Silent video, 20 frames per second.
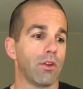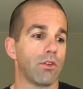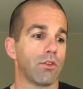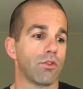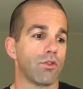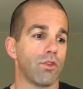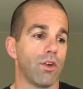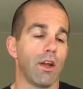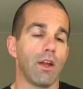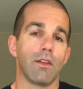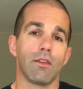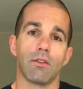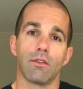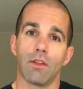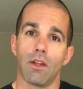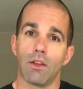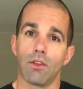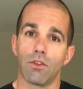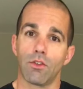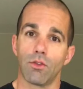
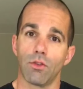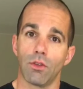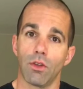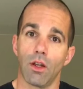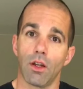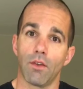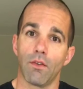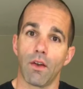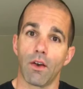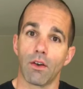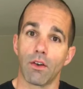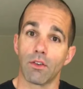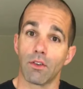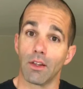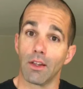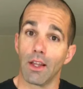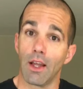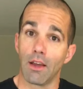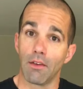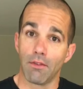transcends to a lot of areas
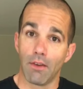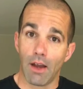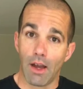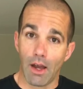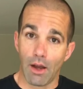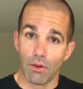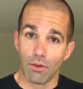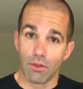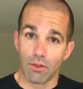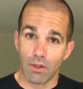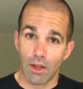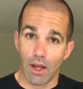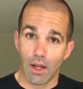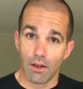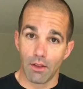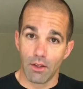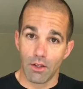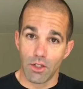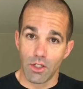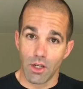in life outside
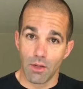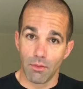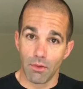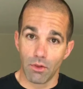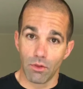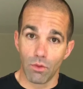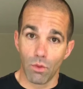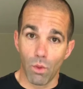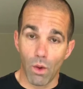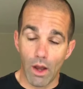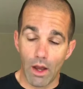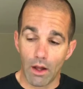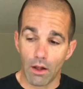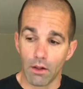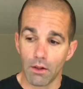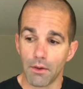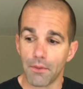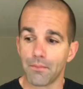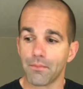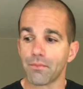of the gym as
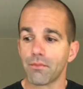well.